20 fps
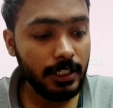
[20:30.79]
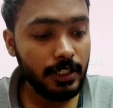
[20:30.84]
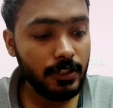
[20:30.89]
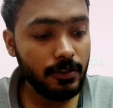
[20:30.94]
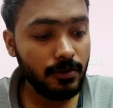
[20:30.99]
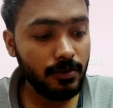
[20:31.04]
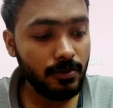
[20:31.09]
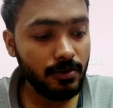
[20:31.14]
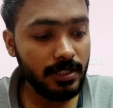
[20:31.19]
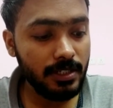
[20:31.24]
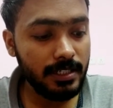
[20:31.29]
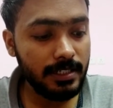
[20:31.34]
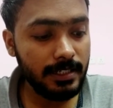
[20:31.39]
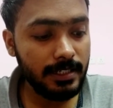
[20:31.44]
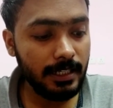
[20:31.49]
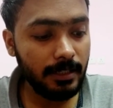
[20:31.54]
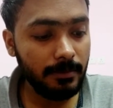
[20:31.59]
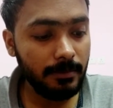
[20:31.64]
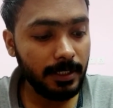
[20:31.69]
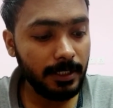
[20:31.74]
So you just
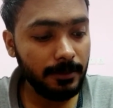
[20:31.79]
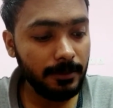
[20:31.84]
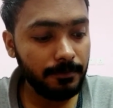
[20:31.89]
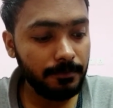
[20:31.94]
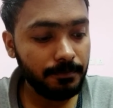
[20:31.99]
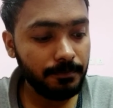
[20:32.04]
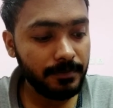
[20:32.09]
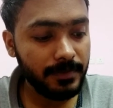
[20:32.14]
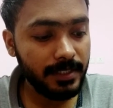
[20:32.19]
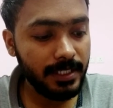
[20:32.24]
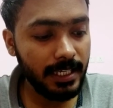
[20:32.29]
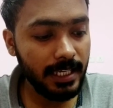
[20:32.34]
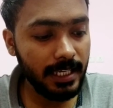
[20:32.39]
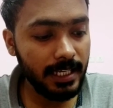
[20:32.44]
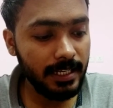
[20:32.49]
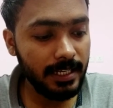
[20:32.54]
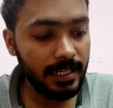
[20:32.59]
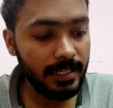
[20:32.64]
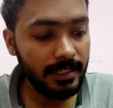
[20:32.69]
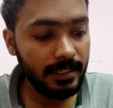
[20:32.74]
tell me, can
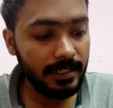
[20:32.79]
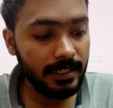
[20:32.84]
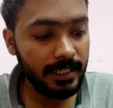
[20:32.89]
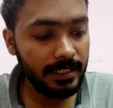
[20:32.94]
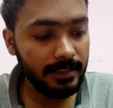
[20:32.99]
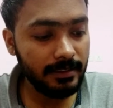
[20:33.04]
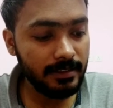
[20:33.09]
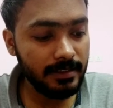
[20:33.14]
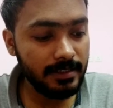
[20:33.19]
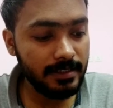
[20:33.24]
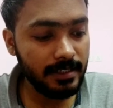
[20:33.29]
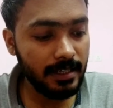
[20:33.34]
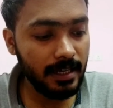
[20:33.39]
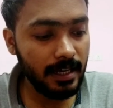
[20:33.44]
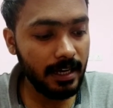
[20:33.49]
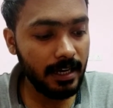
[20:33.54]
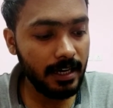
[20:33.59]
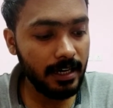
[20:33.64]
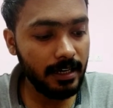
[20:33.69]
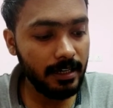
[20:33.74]
I write it like this?
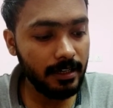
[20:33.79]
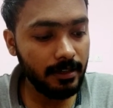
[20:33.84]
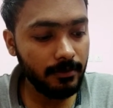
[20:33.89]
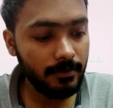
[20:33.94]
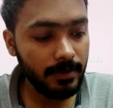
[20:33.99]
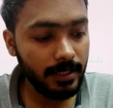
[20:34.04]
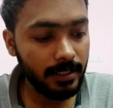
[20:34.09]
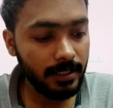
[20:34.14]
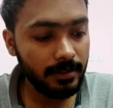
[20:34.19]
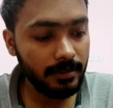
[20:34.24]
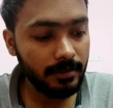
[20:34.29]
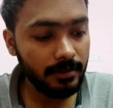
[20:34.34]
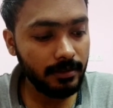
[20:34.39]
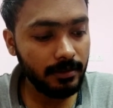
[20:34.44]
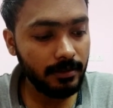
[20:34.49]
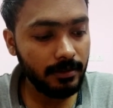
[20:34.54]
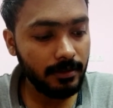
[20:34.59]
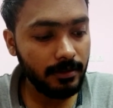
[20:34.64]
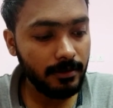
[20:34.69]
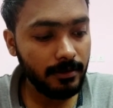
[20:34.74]
R
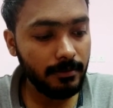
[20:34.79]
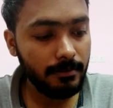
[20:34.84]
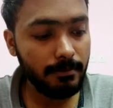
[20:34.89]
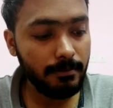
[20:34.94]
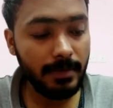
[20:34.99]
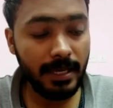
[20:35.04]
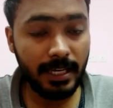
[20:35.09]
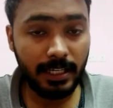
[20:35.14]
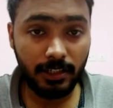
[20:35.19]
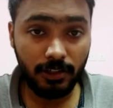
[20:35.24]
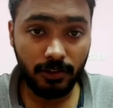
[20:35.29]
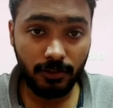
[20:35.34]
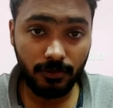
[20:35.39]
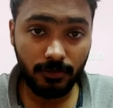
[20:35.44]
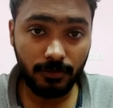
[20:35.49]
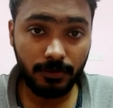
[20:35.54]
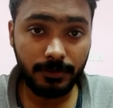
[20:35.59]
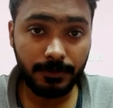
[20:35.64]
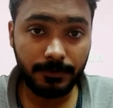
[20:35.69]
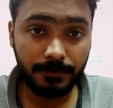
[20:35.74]
vector
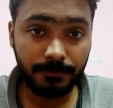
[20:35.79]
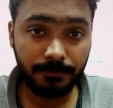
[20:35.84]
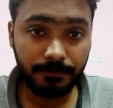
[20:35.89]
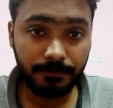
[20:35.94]
magnitude,